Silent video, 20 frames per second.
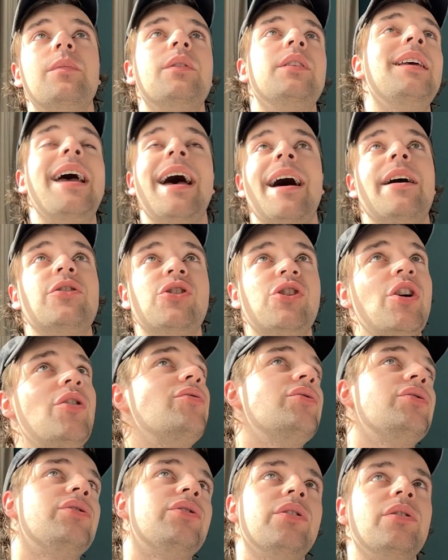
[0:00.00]
yeah,
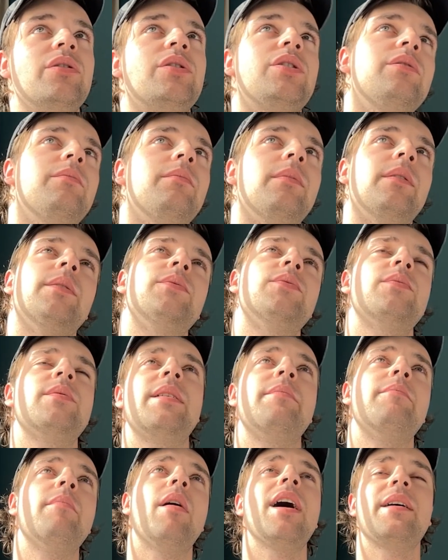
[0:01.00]
shows,
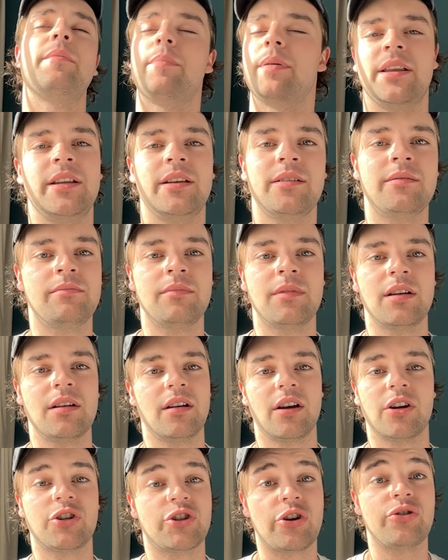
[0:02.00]
in my opinion,
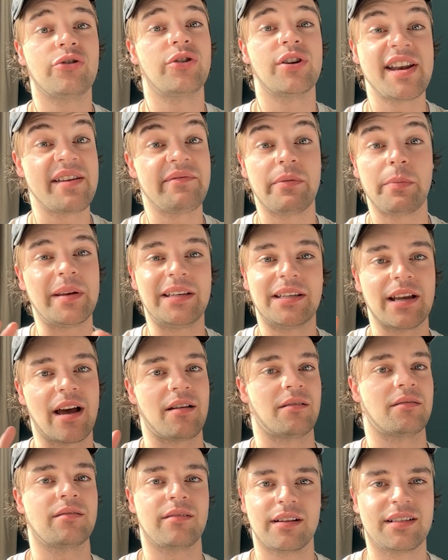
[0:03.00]
a show should never be
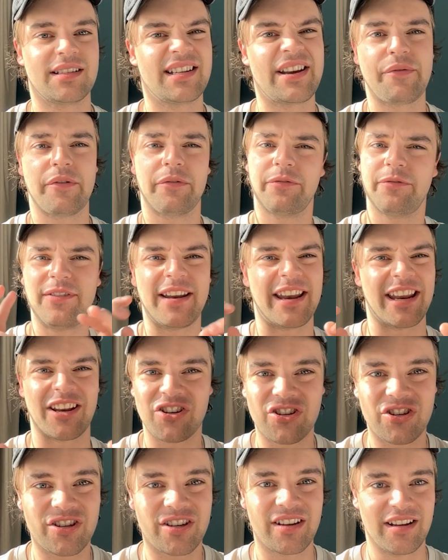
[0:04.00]
done. It's never
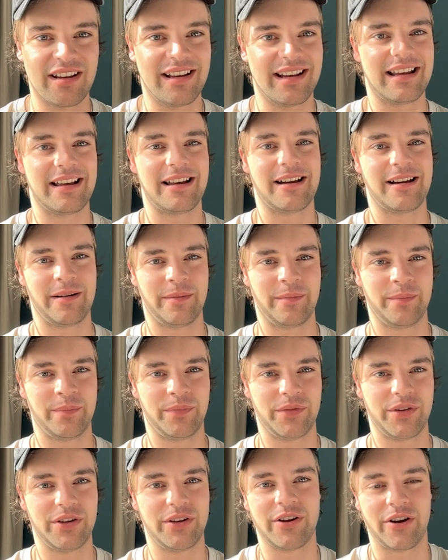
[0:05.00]
finished.
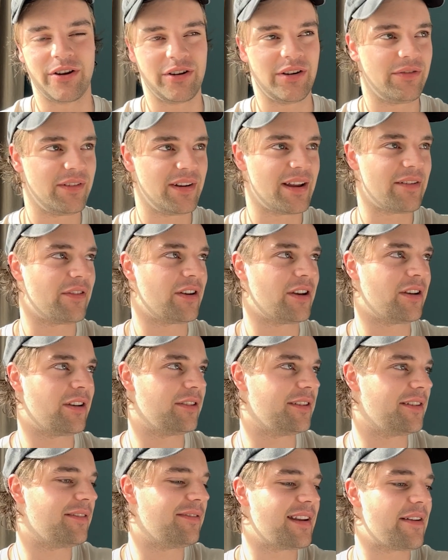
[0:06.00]
You've
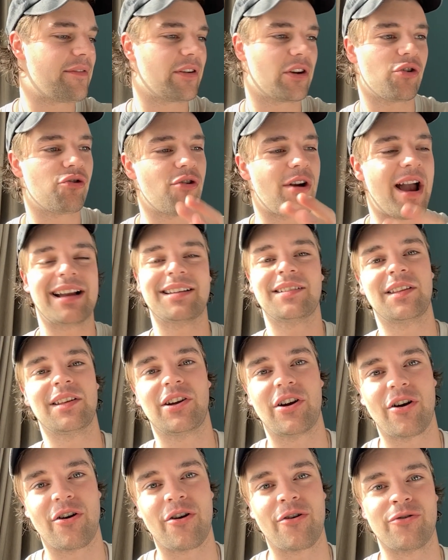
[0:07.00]
never cracked the
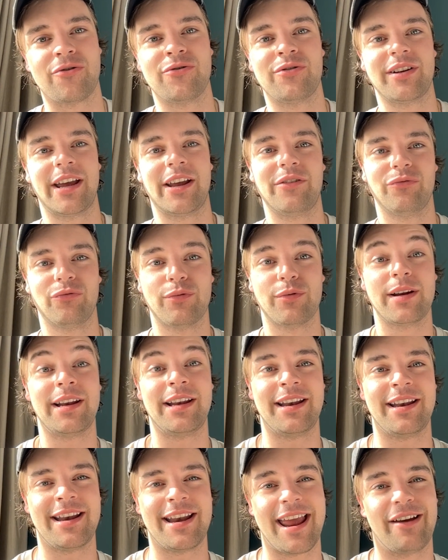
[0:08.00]
code and
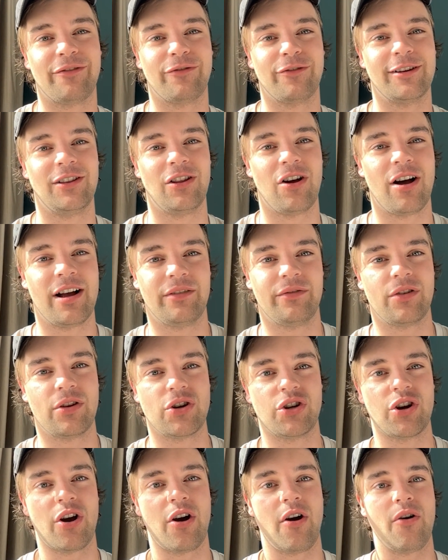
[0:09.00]
written every line of the
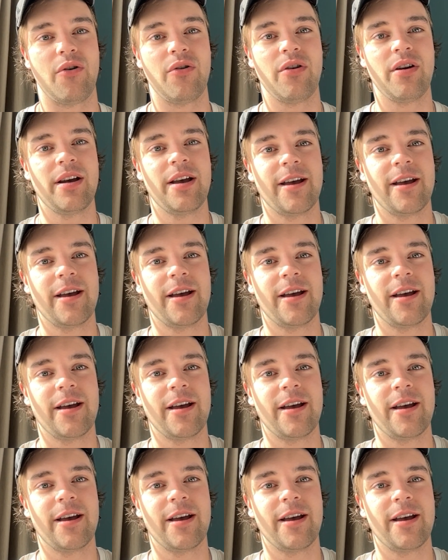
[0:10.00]
show.